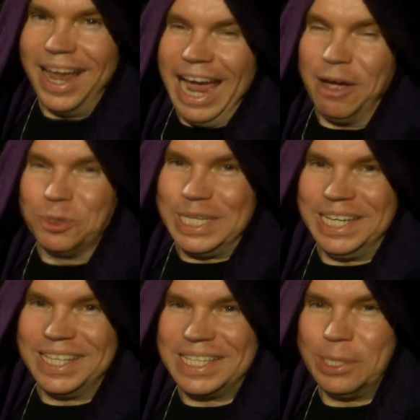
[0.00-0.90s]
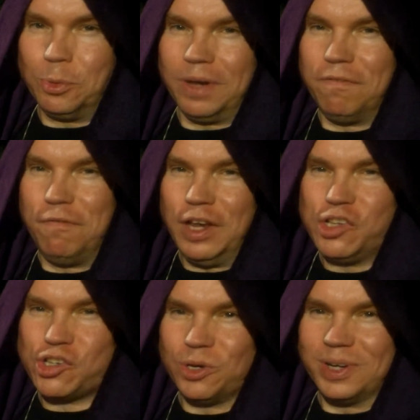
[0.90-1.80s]
outing, this little
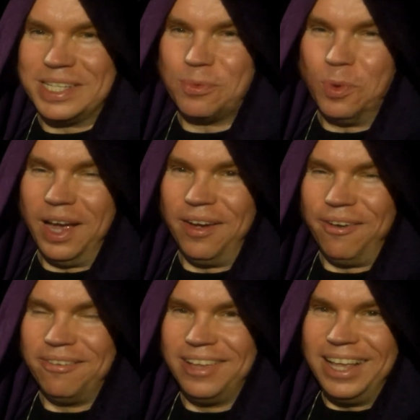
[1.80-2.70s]
adventure as well.